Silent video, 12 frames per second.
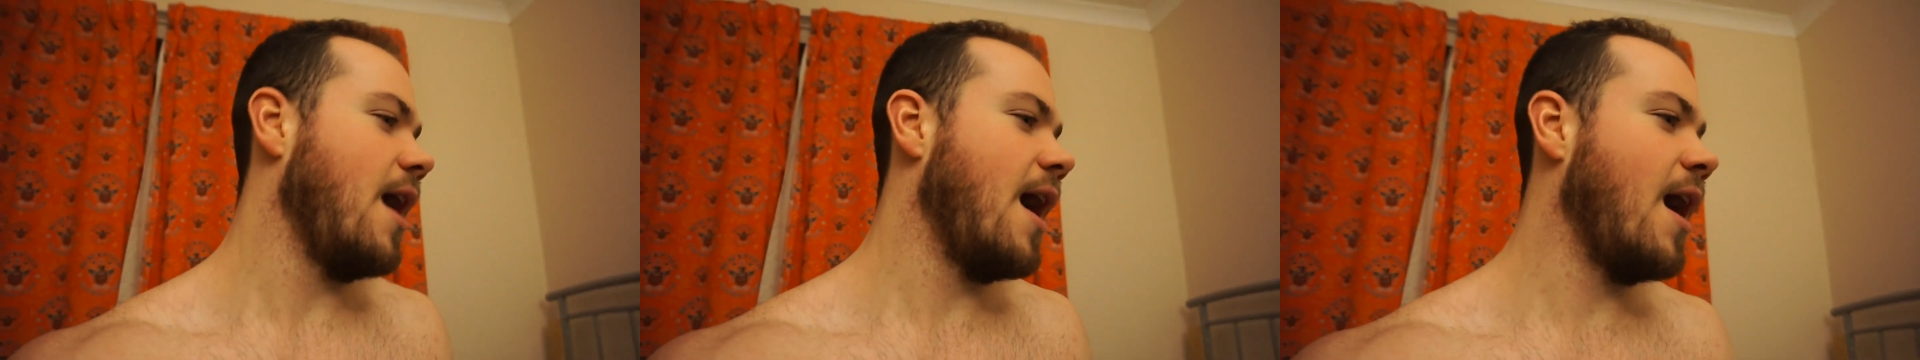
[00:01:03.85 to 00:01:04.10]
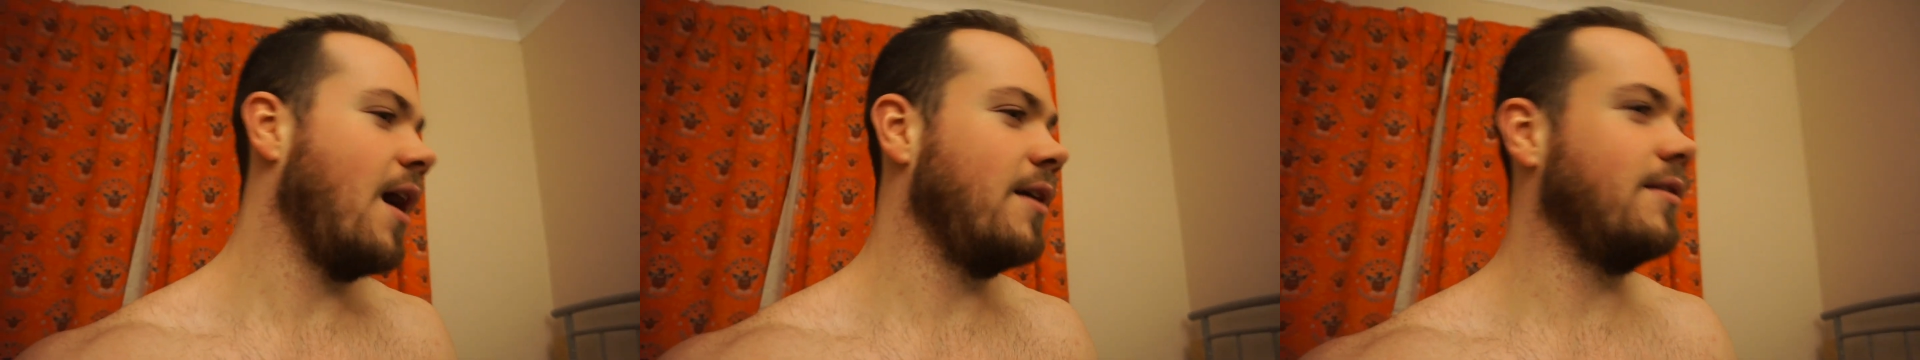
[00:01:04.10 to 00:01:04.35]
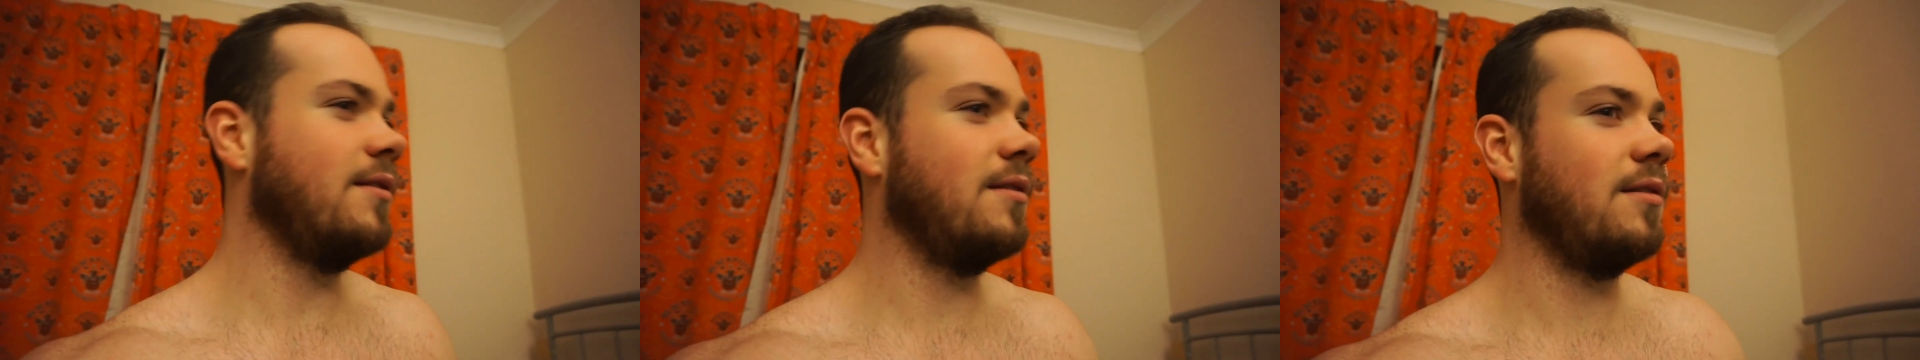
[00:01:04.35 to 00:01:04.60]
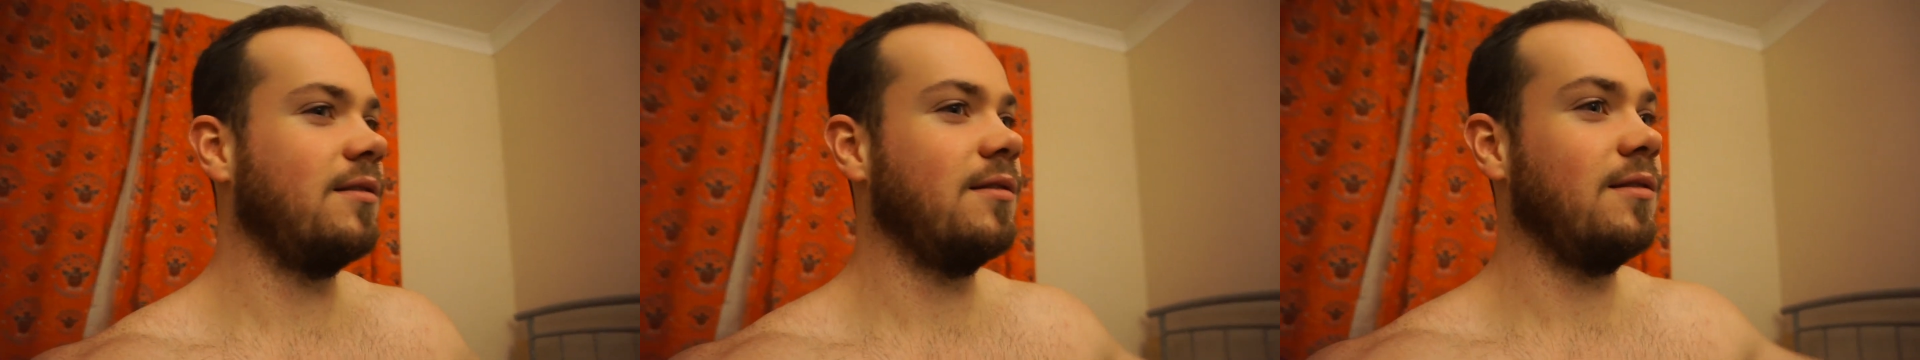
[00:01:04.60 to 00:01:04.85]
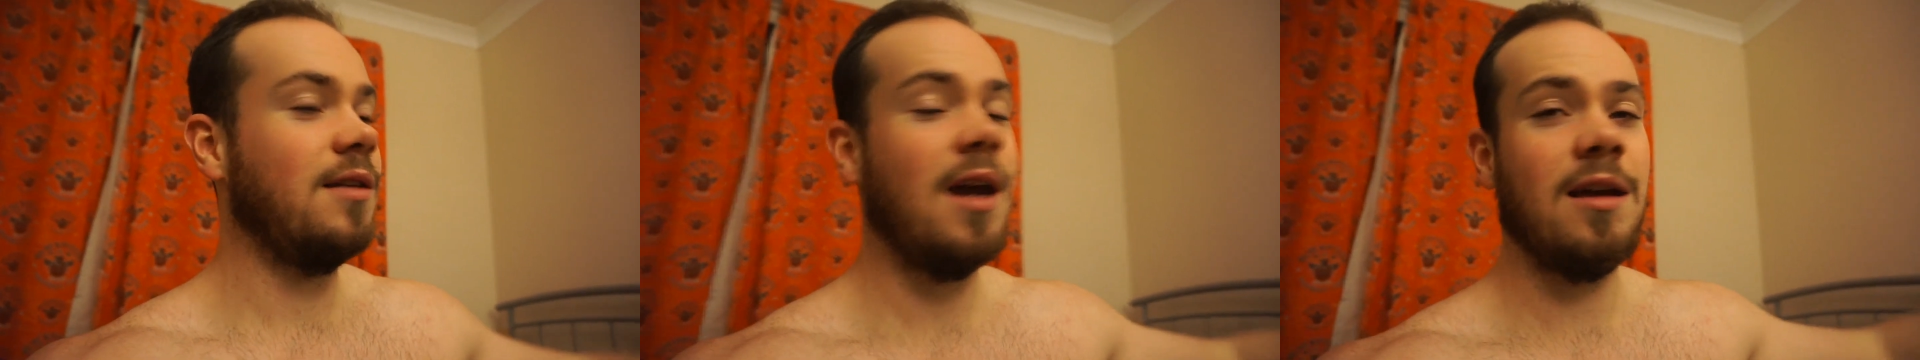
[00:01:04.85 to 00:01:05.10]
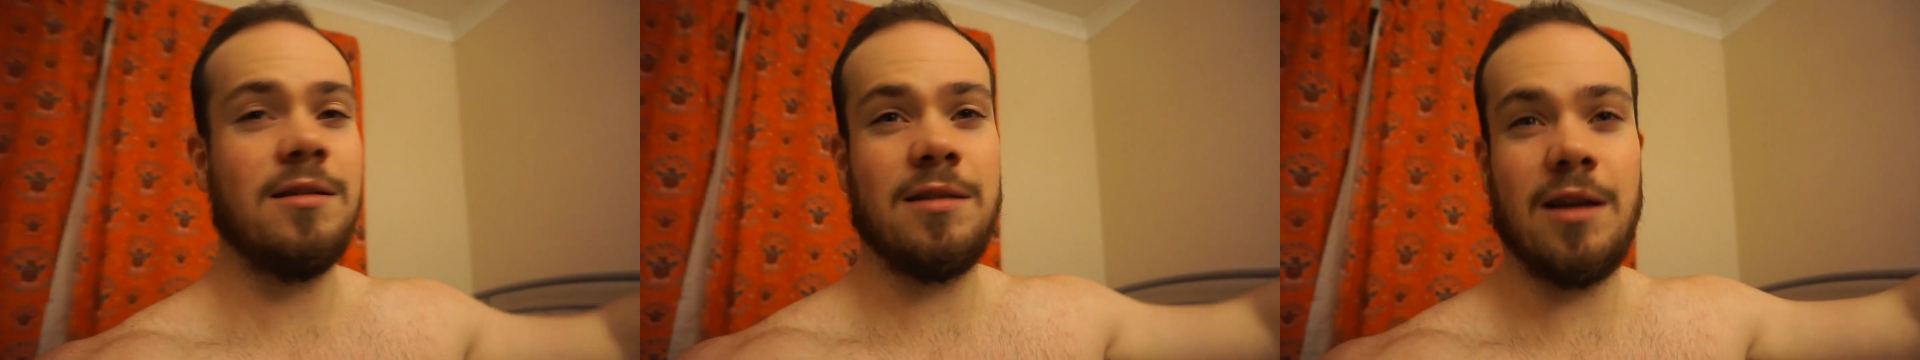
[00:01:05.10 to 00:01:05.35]
And
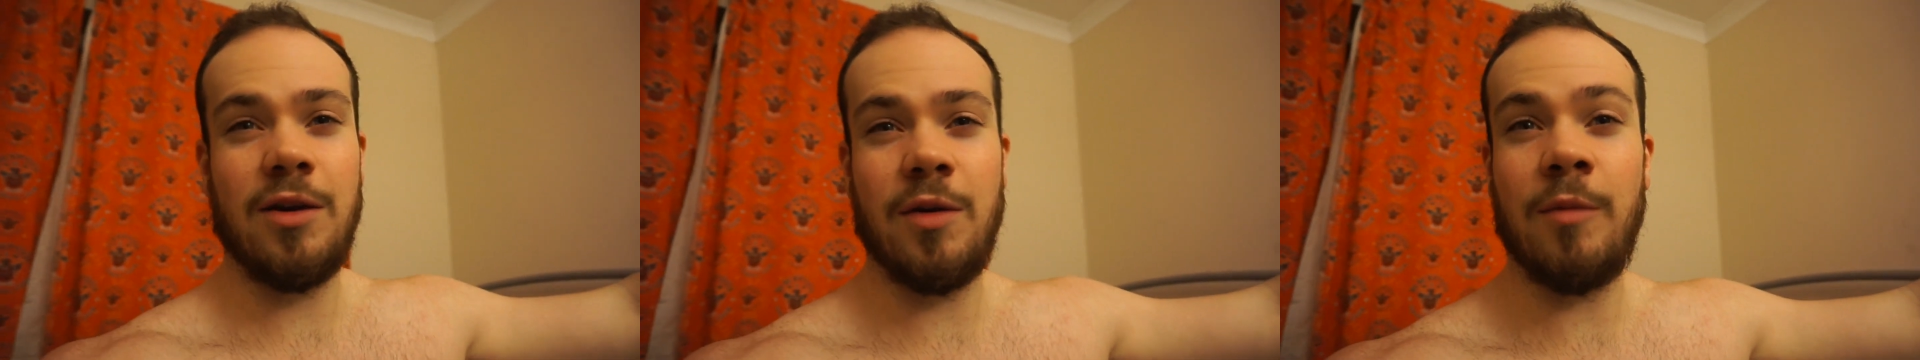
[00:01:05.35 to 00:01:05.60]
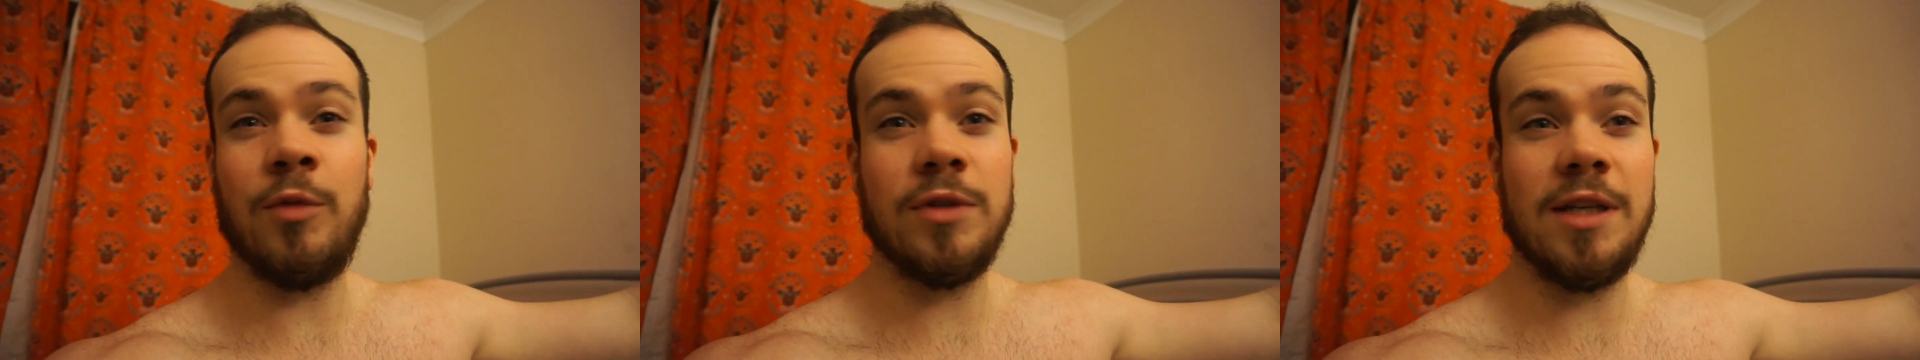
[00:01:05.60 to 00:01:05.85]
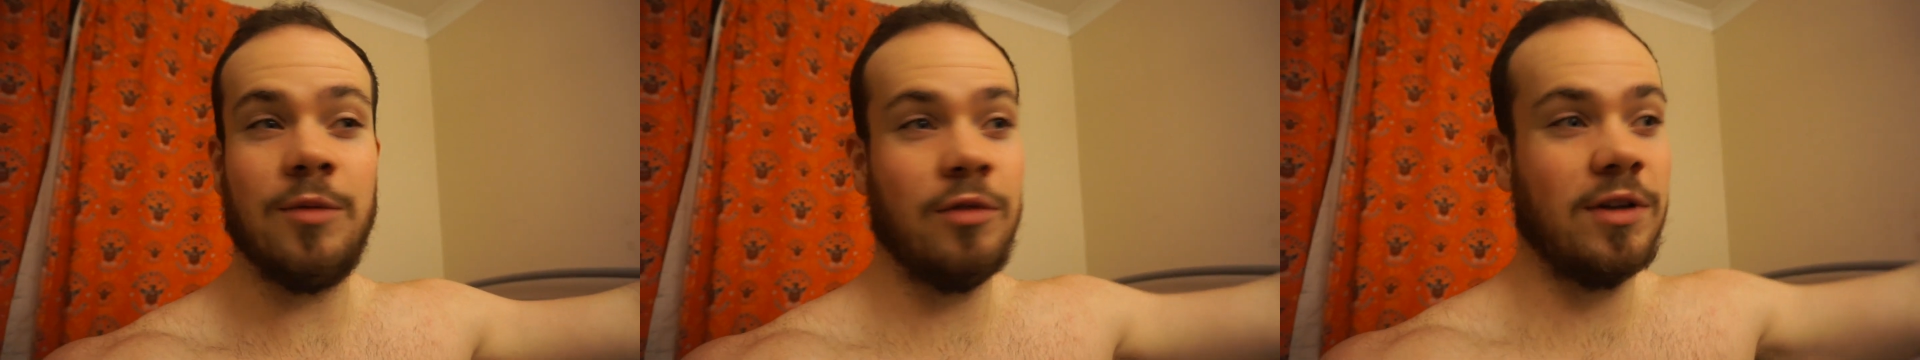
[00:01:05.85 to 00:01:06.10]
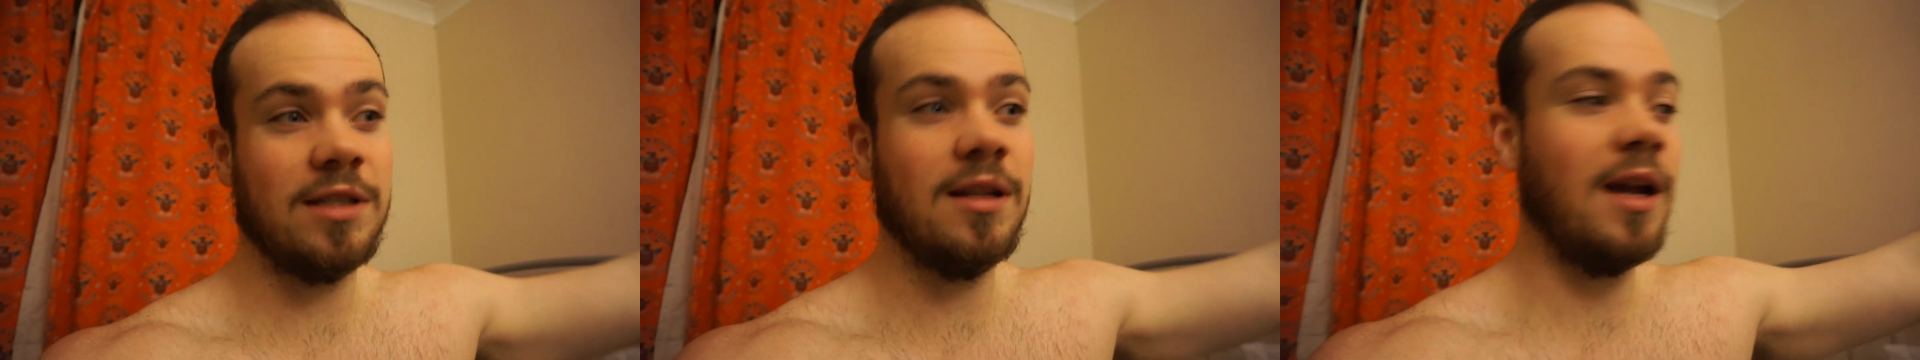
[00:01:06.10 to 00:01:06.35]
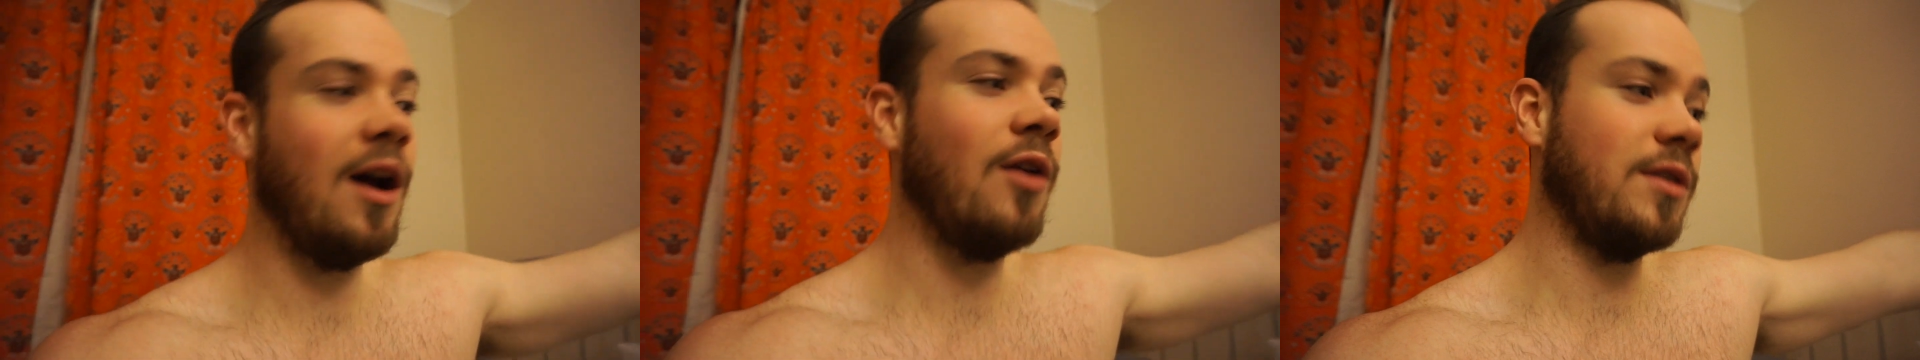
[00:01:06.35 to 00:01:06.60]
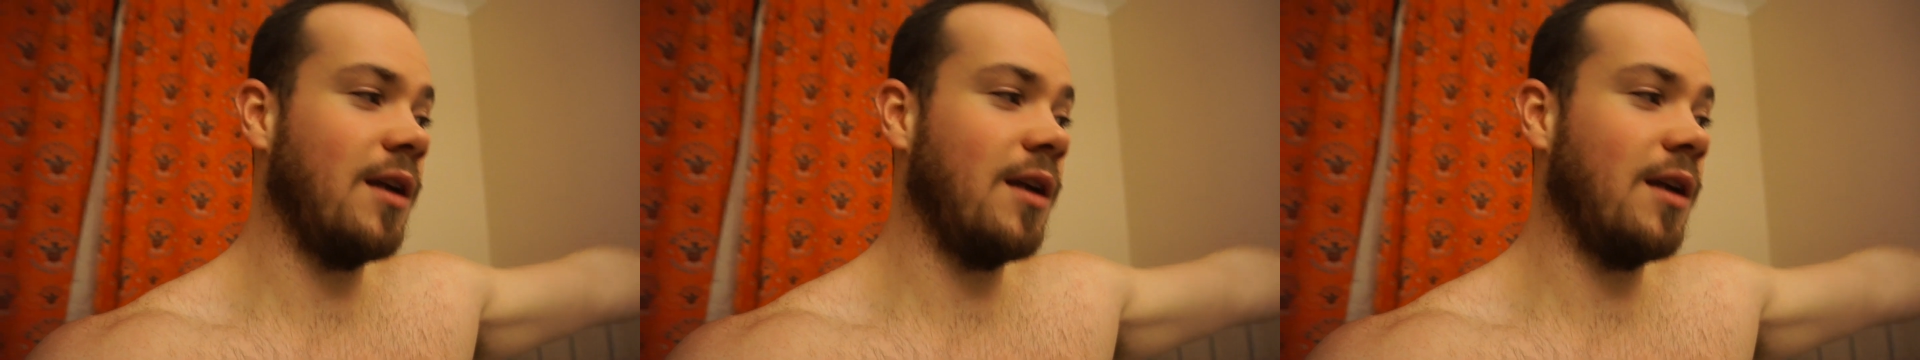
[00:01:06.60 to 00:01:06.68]
yeah, so, and we'll see what the rest of the day holds,